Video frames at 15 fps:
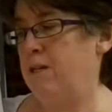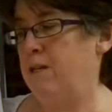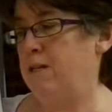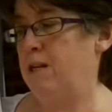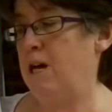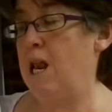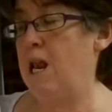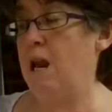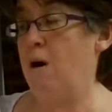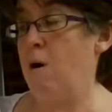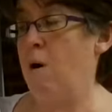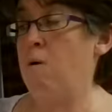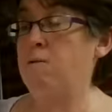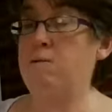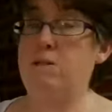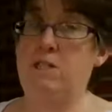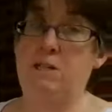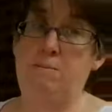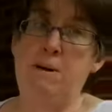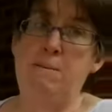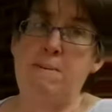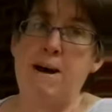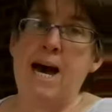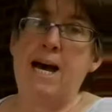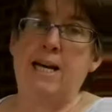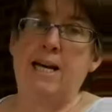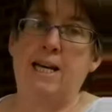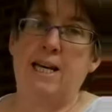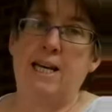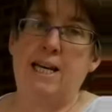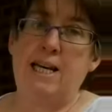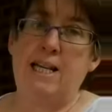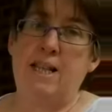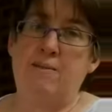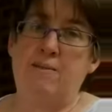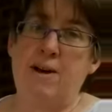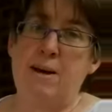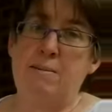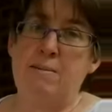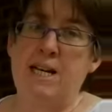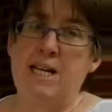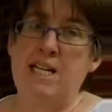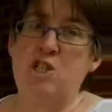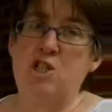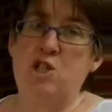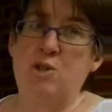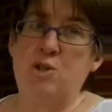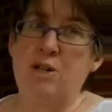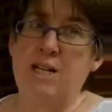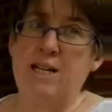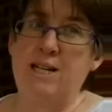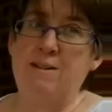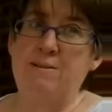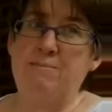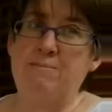And I long to be back in the family tree.